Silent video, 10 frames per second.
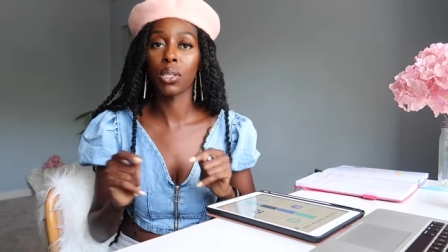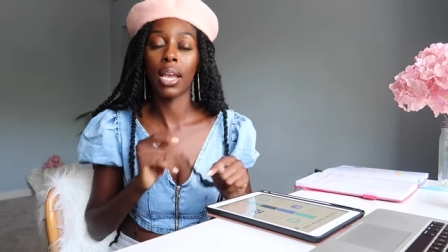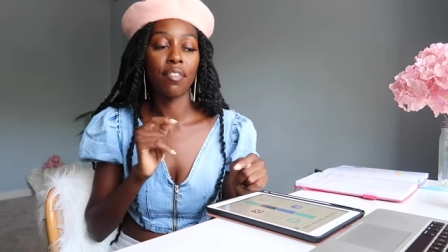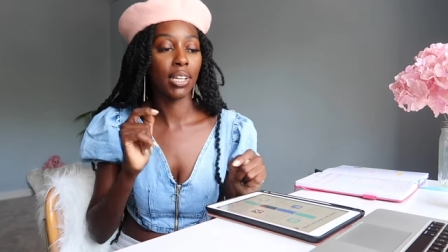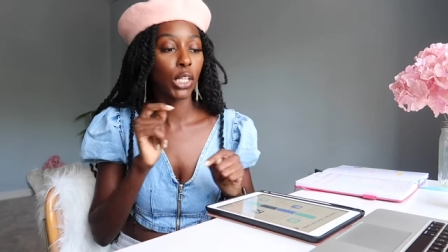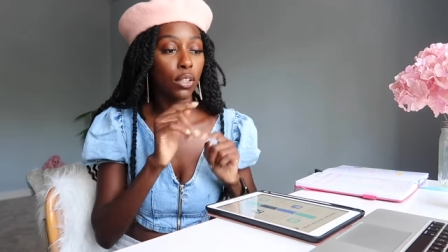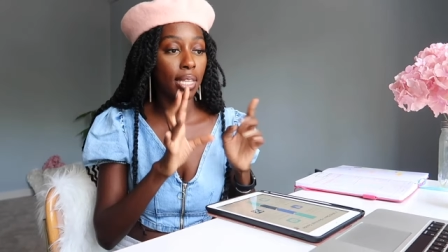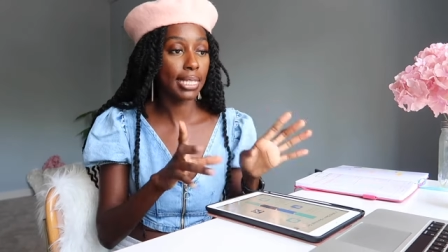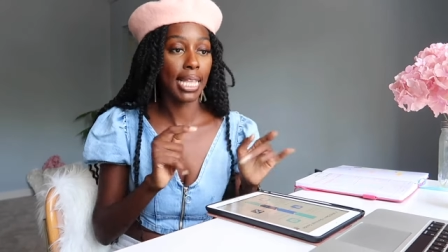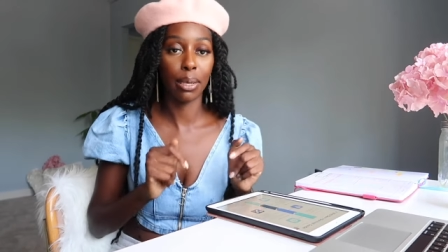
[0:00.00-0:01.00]
Okay, if I learn
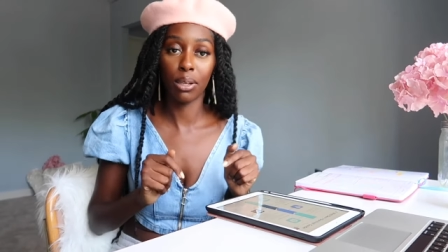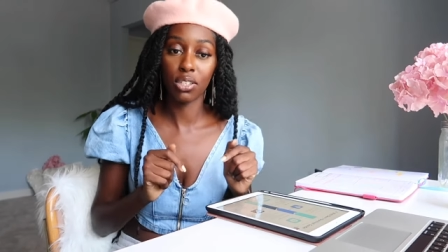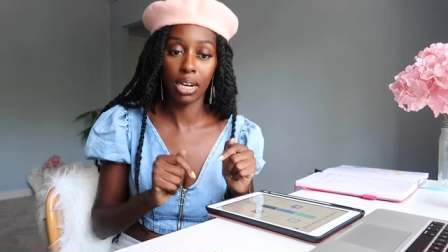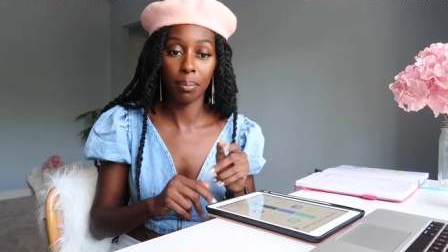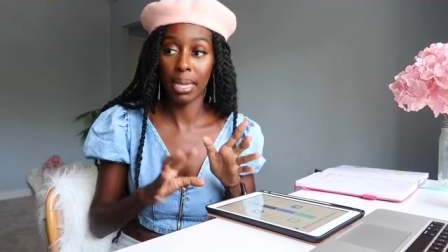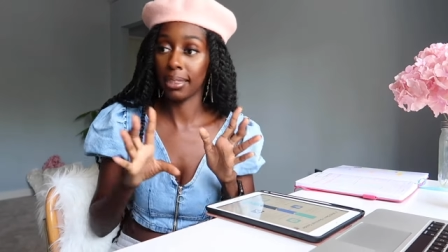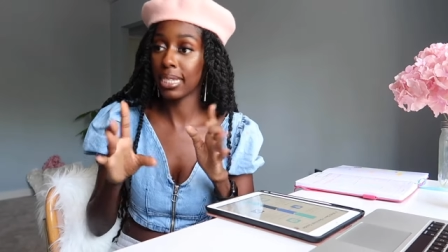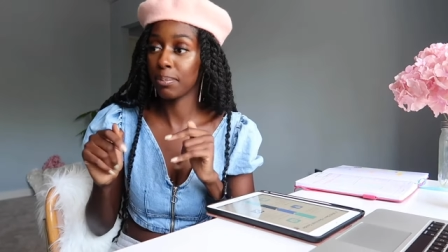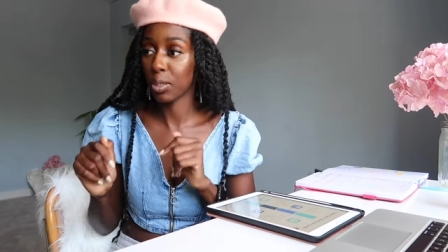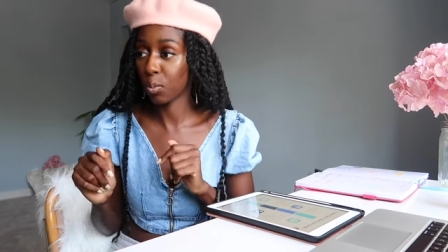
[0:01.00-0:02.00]
this language, then I'll make
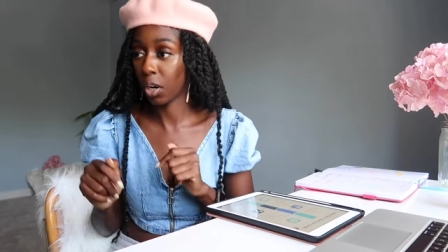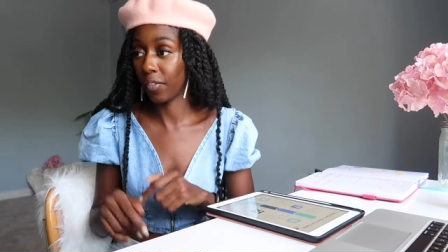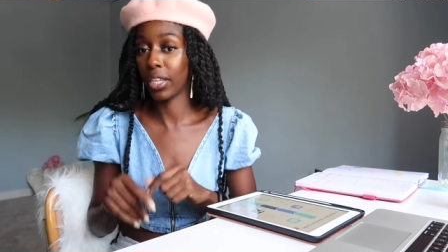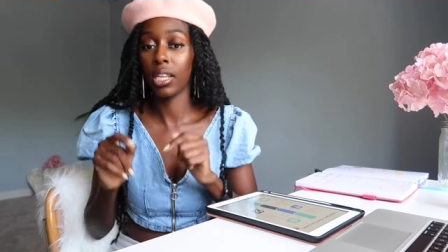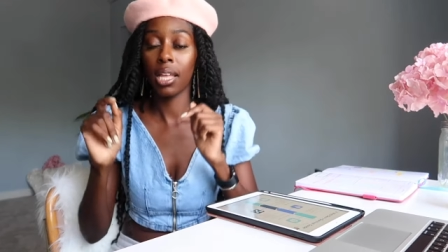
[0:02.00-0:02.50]
this much more. If I,